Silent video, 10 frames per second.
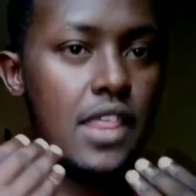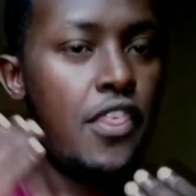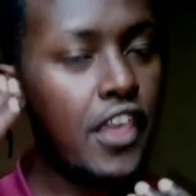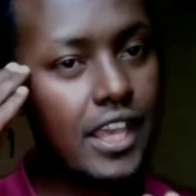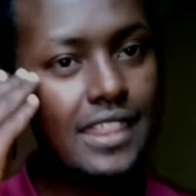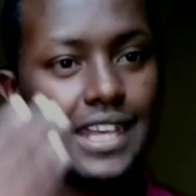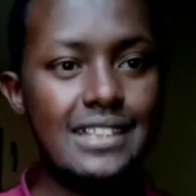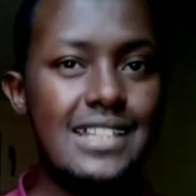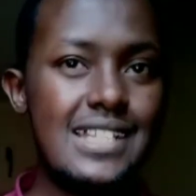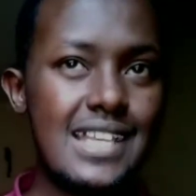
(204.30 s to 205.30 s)
think
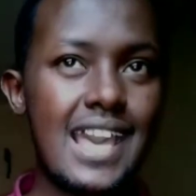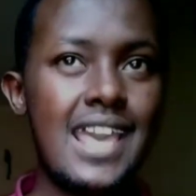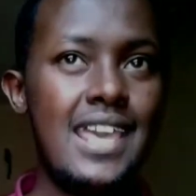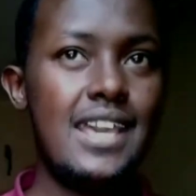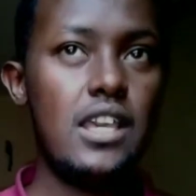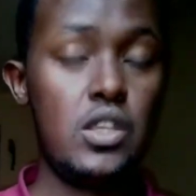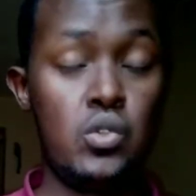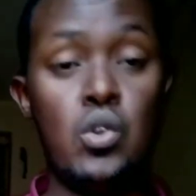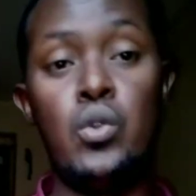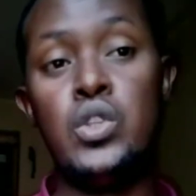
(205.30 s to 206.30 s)
that this guy
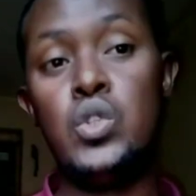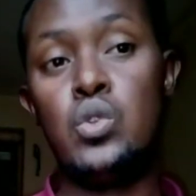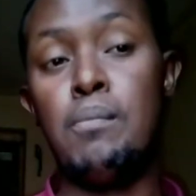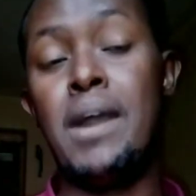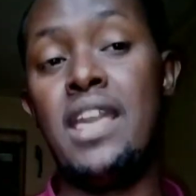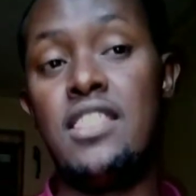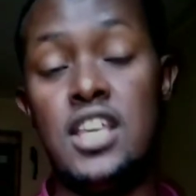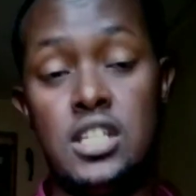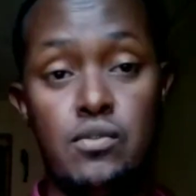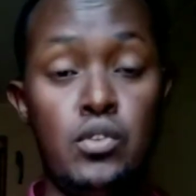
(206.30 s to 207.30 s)
is going to buy
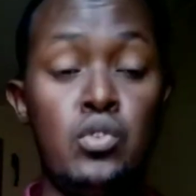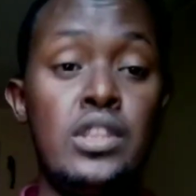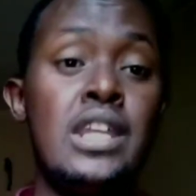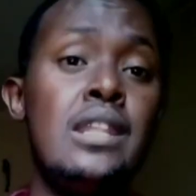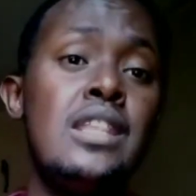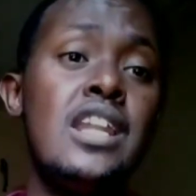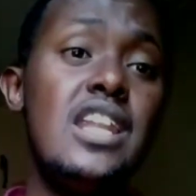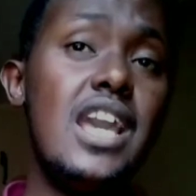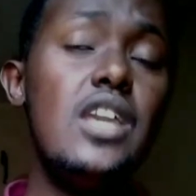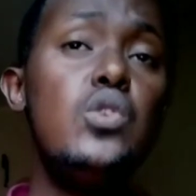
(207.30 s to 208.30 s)
things for you. The, the
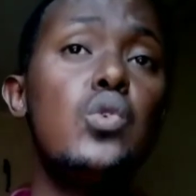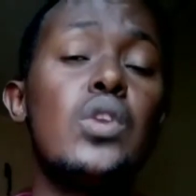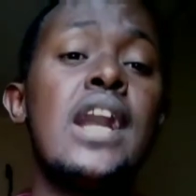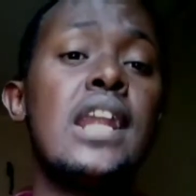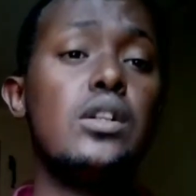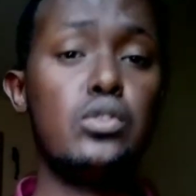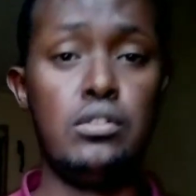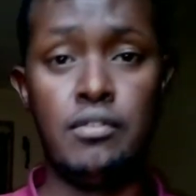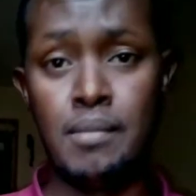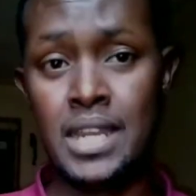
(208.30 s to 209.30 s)
day you run out
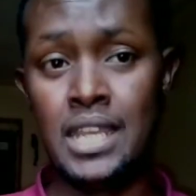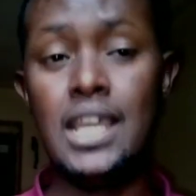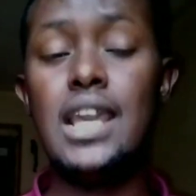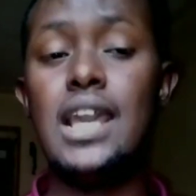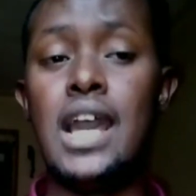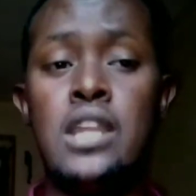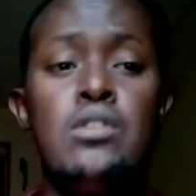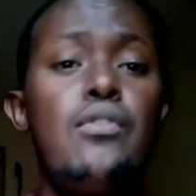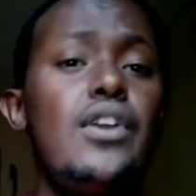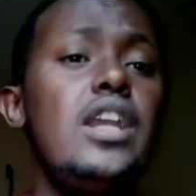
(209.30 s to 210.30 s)
of money and
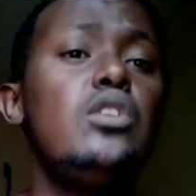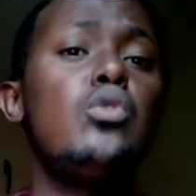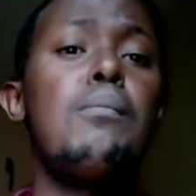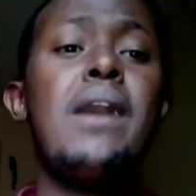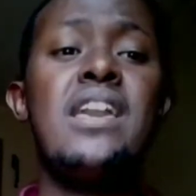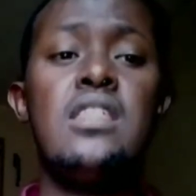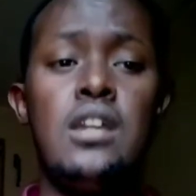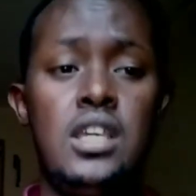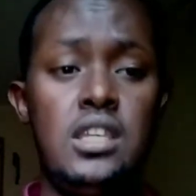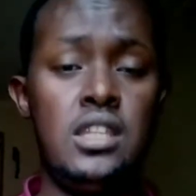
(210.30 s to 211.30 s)
you fail to buy
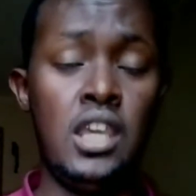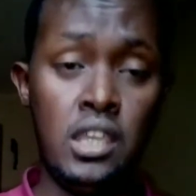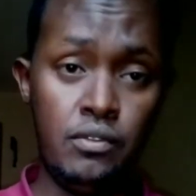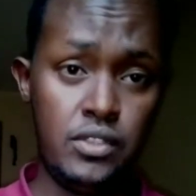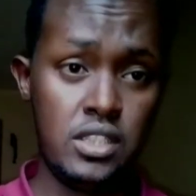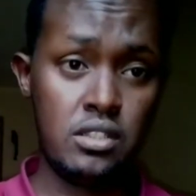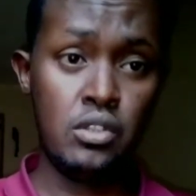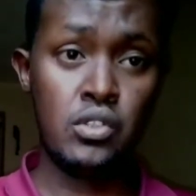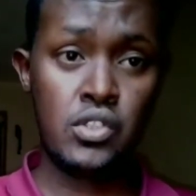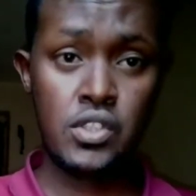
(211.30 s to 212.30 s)
the, the gifts,
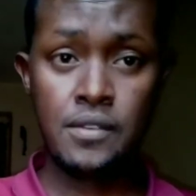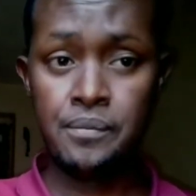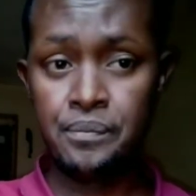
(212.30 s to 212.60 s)
those